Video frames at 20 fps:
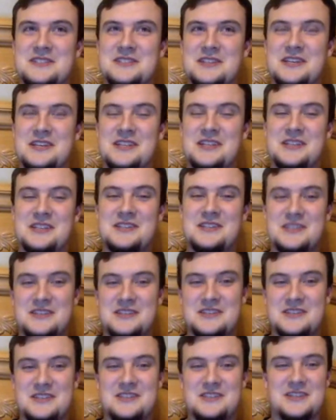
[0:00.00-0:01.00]
he
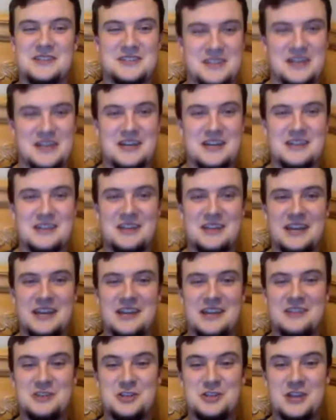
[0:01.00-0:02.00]
does not
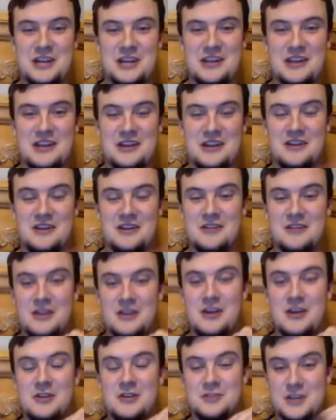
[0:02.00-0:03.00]
like The Shining,
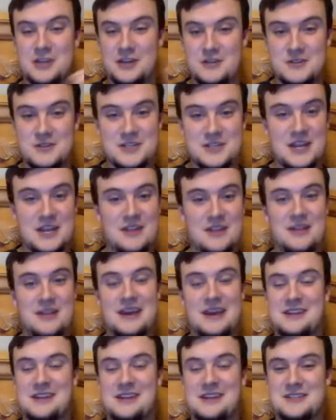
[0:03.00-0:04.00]
which I understand
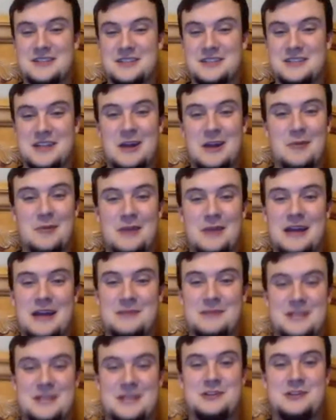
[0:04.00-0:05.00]
that because it's a terrible
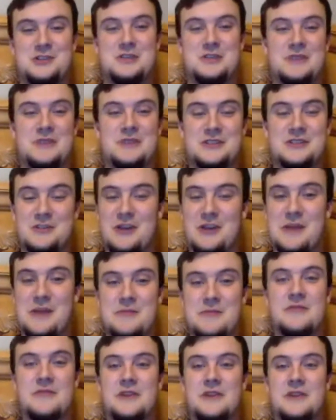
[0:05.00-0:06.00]
adaptation, but it's a great
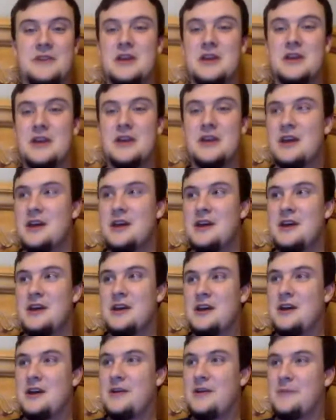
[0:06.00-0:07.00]
movie.
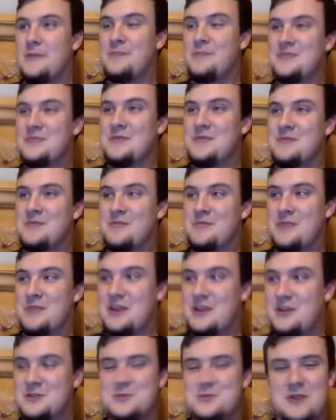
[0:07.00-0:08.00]
But he
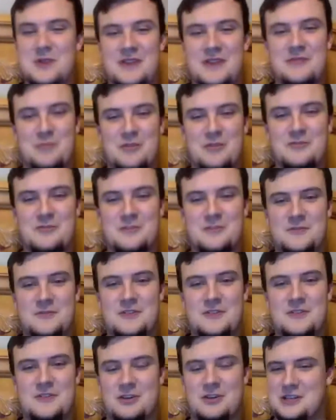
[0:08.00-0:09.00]
also gave approval for
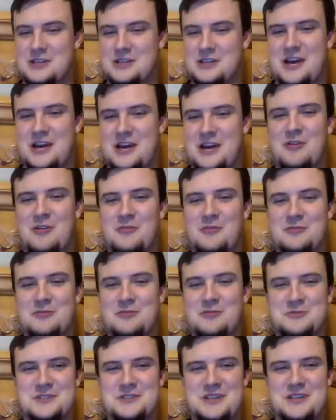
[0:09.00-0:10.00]
The Dark Tower, which
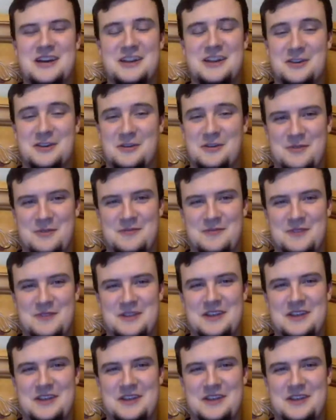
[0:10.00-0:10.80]
was not a good movie.